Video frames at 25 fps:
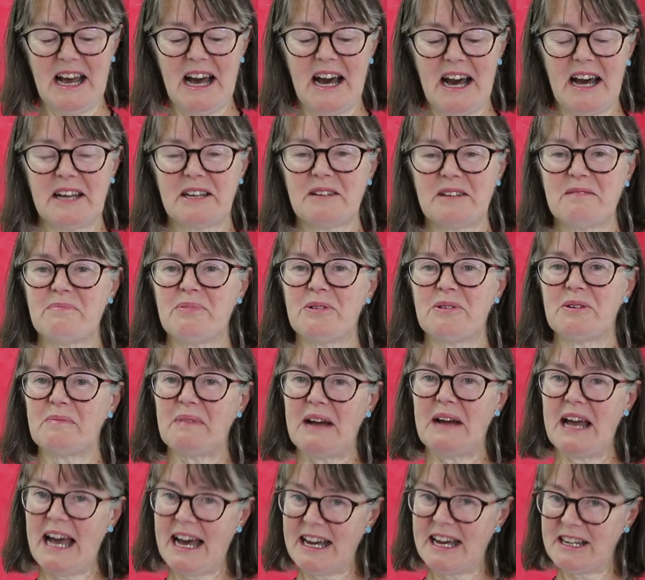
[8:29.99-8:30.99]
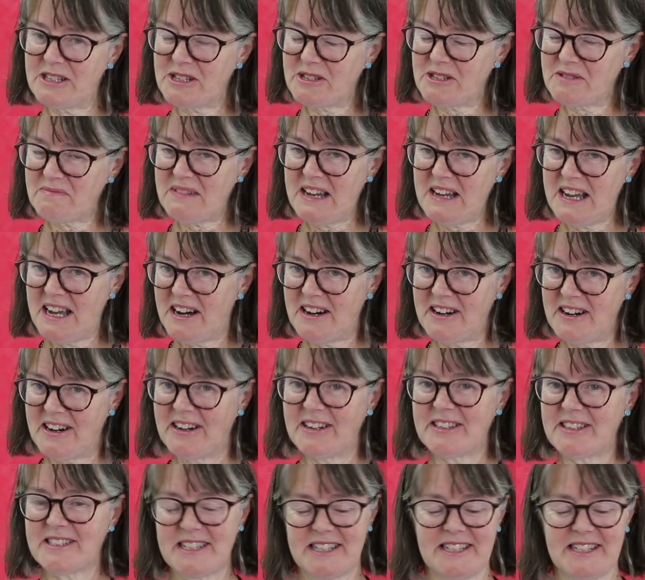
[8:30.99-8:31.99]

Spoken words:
I can put my hand on my heart